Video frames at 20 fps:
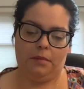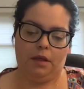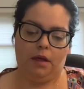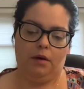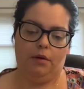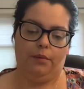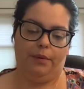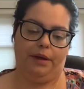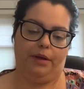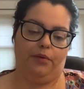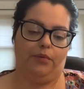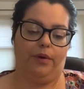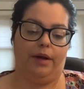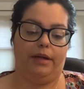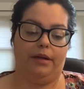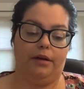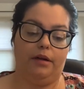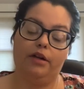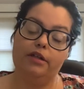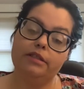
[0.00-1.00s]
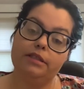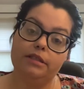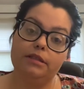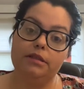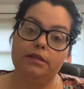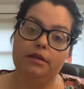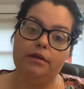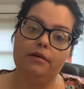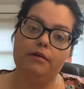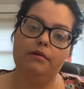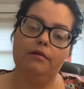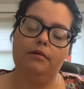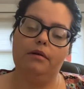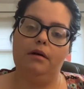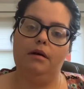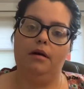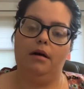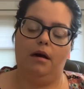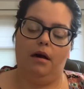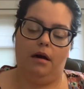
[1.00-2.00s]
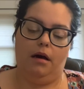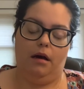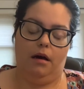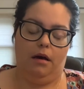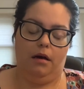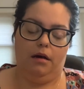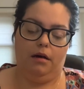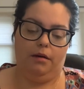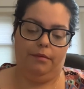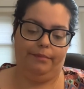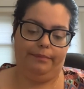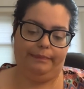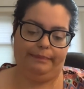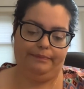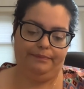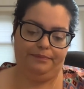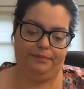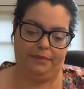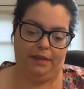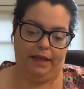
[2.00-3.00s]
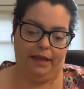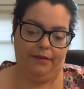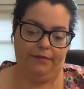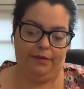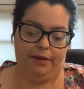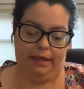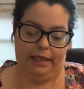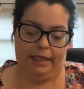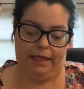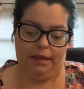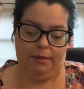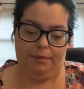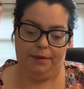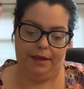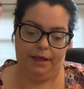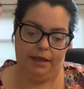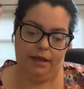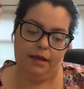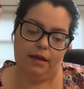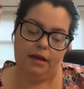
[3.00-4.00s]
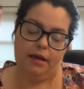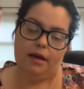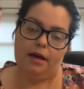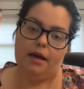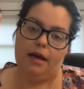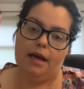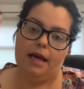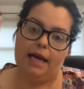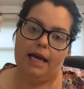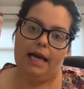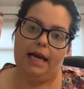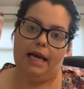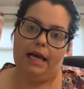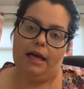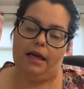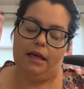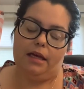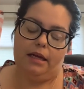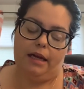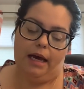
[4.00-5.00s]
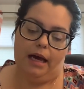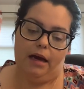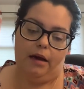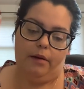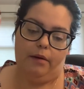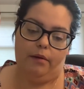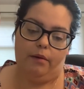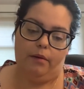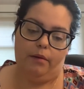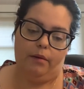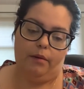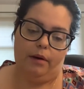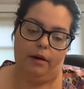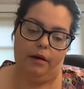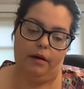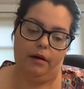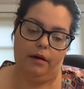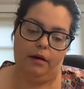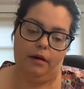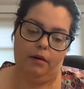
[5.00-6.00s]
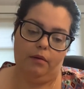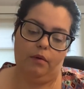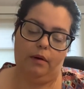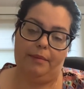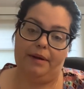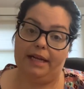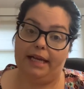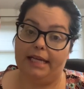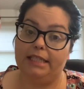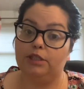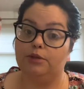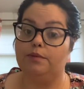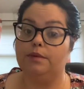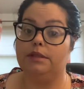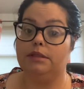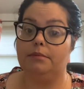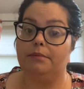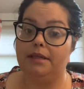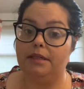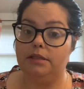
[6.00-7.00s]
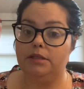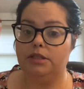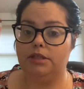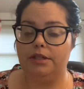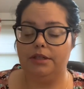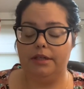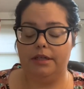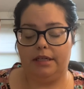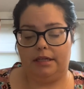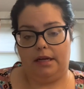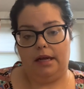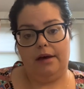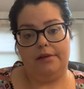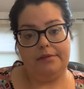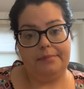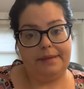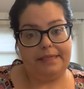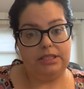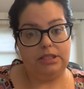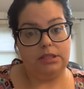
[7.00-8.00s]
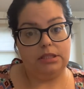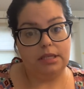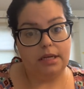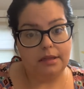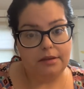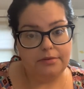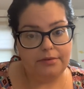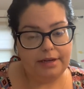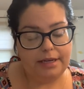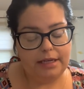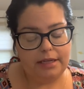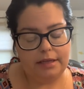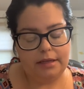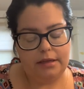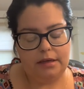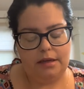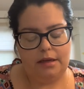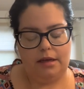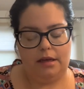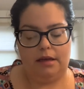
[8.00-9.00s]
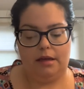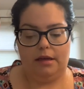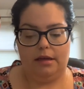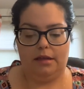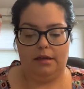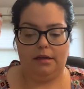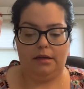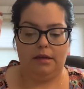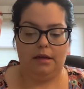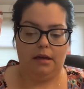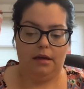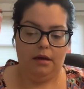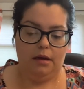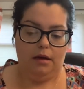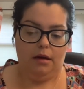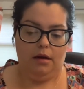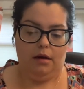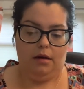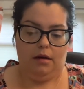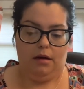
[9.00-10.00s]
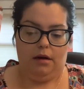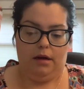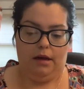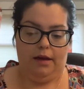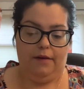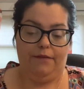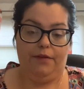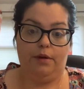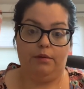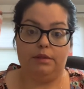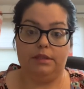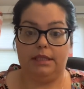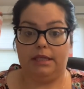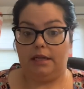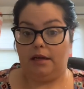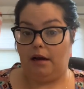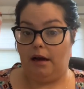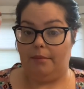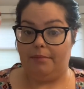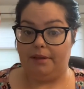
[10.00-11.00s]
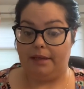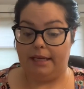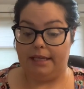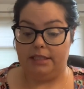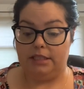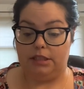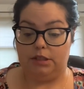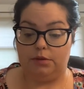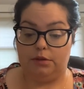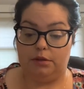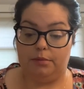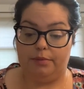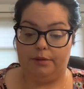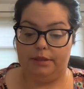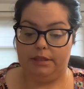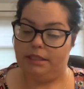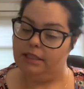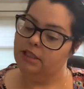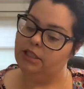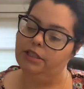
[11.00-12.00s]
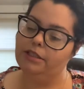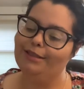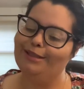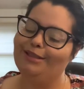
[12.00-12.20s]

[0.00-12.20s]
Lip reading: We can write a nurse's note if a need be, and what medication was administered and how the patient tolerated, and if there was any complications with the procedures.